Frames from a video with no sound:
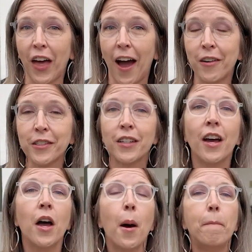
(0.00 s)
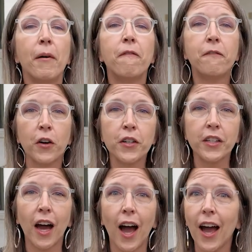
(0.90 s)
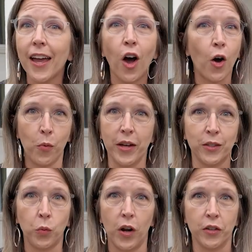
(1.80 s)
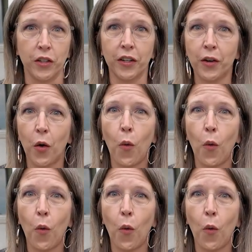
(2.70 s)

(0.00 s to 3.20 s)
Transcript: the house. But first, I always wondered,